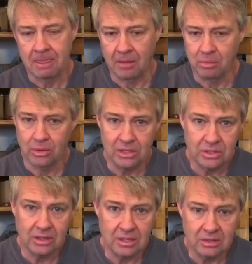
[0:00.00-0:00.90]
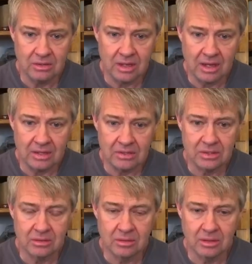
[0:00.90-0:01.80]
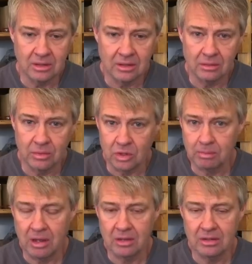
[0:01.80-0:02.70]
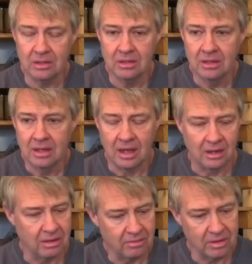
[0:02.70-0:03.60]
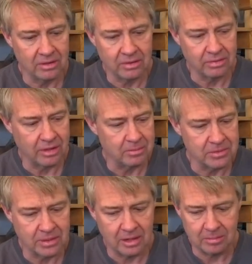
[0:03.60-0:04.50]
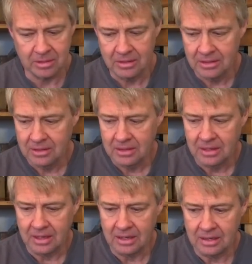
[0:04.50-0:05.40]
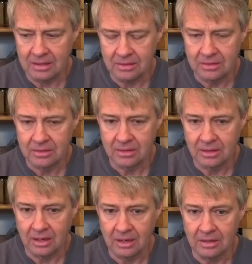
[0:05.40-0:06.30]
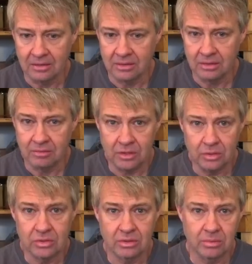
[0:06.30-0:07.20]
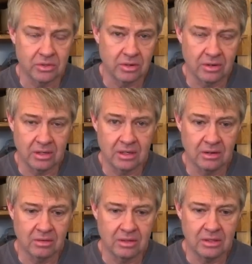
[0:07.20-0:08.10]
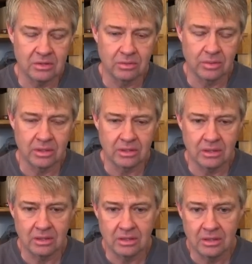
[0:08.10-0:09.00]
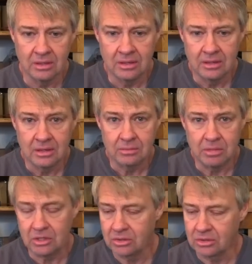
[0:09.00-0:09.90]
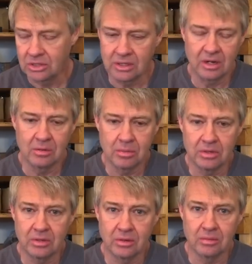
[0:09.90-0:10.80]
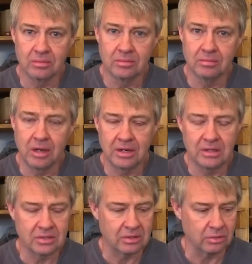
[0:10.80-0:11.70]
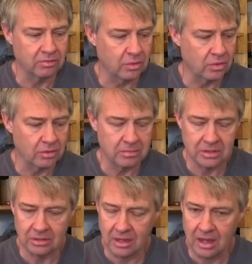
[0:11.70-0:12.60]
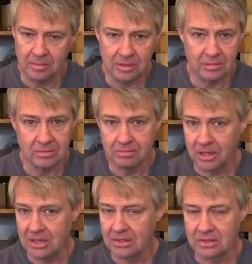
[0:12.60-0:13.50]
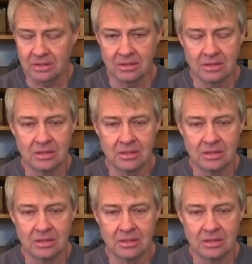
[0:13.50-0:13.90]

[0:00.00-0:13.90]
I appreciate you guys uh, responding. I love all the thumbs up and uh, the views that we're starting to get on these are really good. Be sure and share them with your buddies and your forums and copy and paste the,